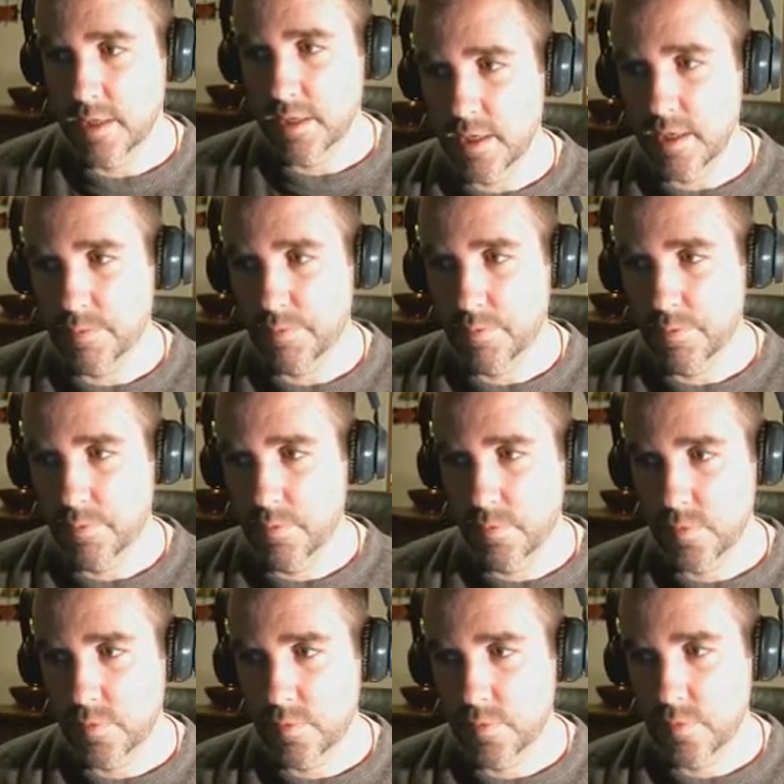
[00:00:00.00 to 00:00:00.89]

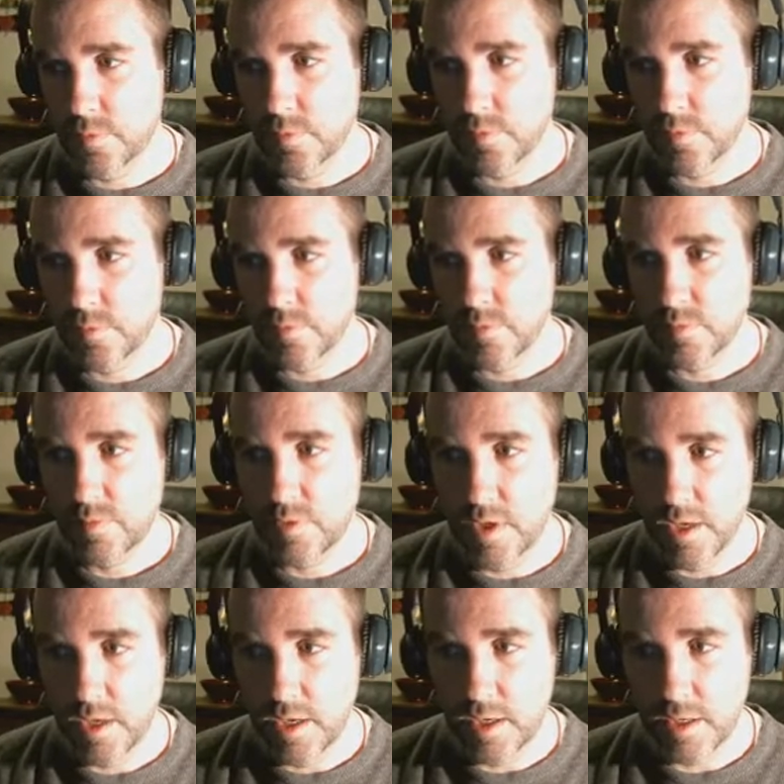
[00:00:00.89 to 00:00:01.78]
I
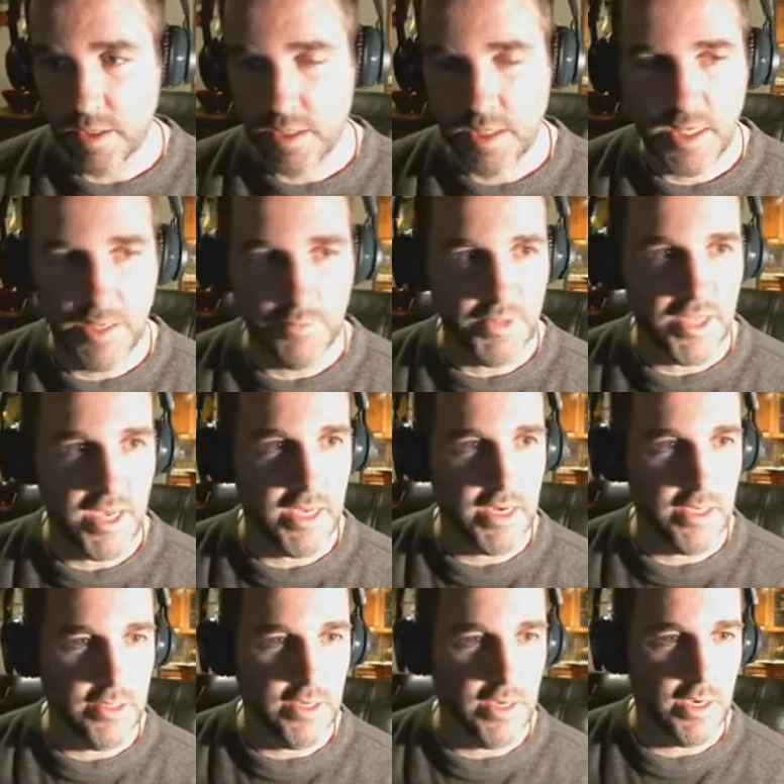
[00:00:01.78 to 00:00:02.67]
uh, keep that
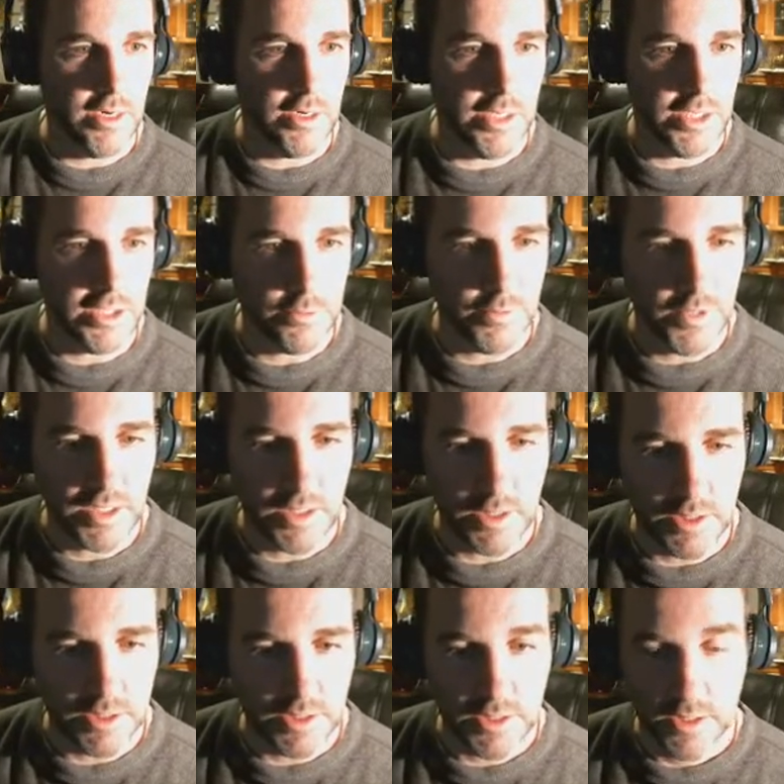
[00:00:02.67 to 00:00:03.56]
in there is
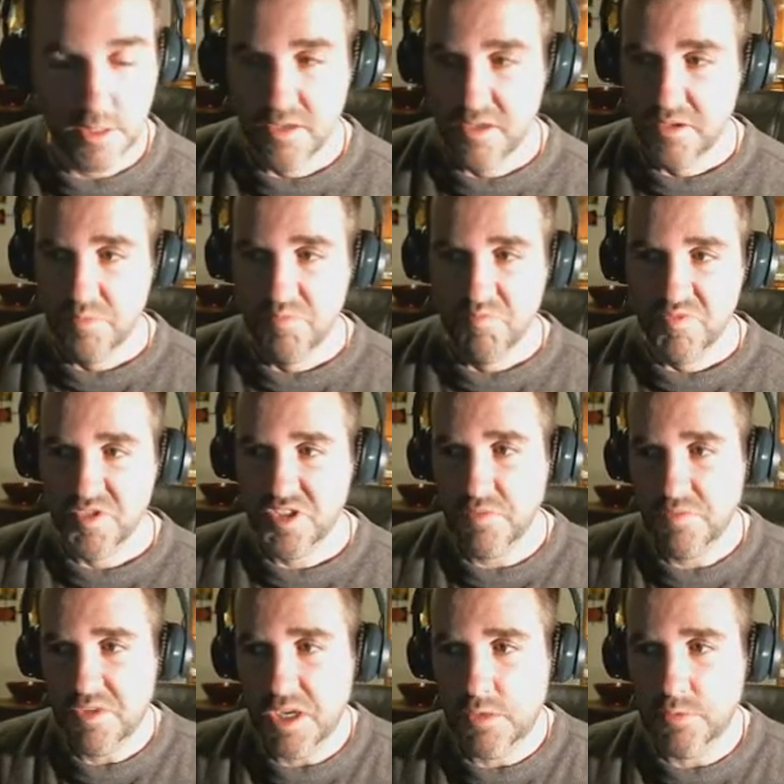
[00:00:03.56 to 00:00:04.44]
because
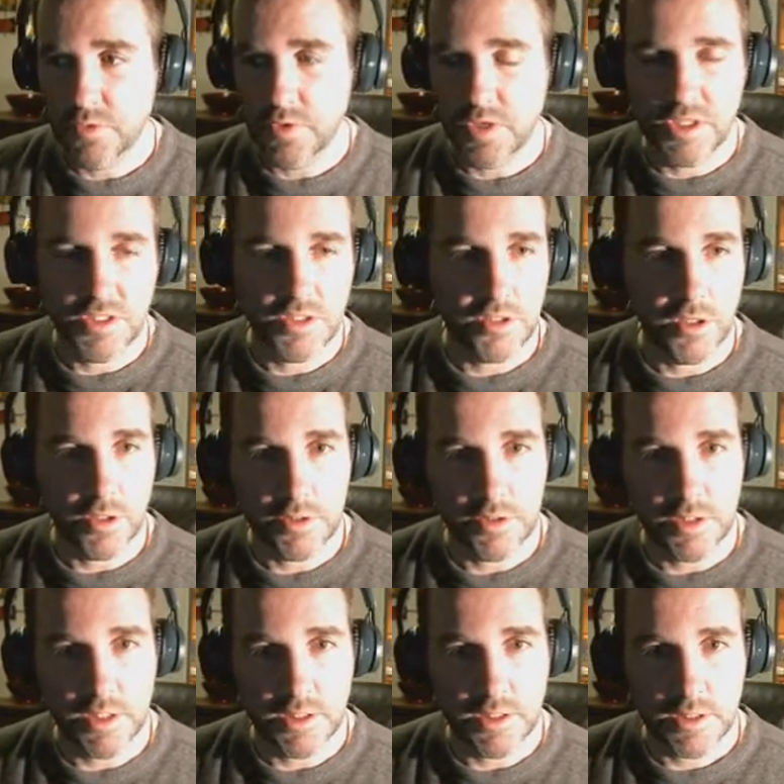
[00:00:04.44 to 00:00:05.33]
sometimes when I start
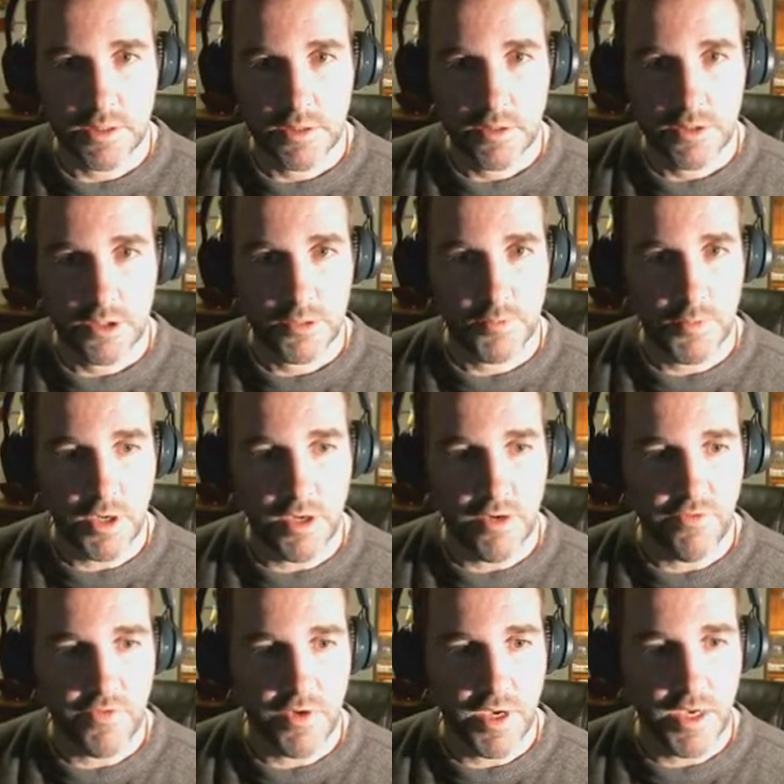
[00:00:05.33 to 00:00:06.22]
this
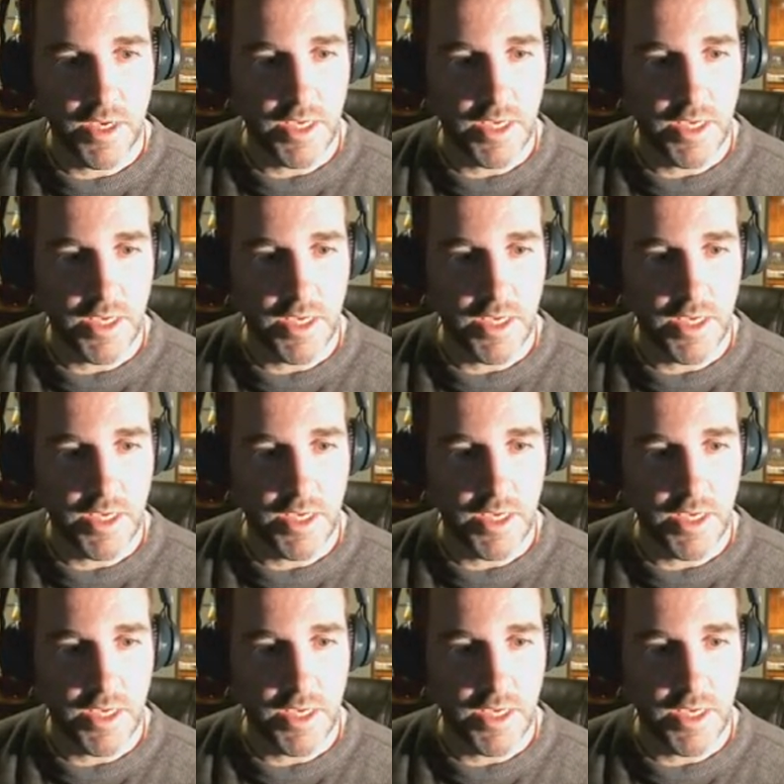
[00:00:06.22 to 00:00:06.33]
Spotify,